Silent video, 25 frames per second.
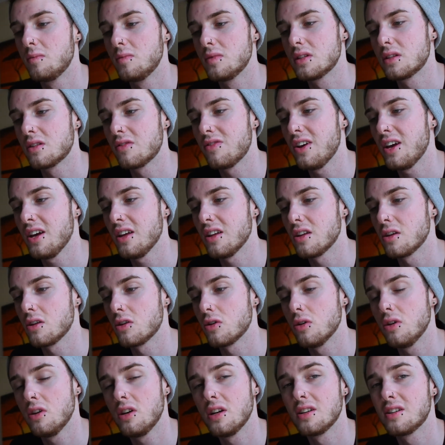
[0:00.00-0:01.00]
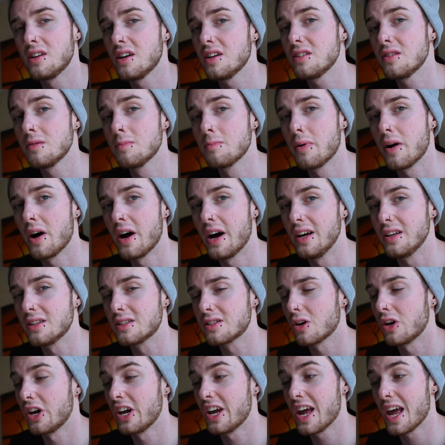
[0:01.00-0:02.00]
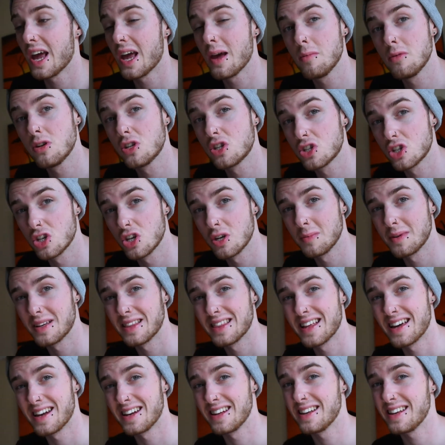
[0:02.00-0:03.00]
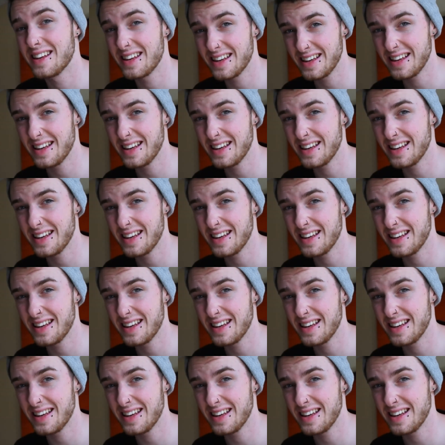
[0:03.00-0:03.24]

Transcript: It's fairly good. It doesn't bite, so I am assuming that it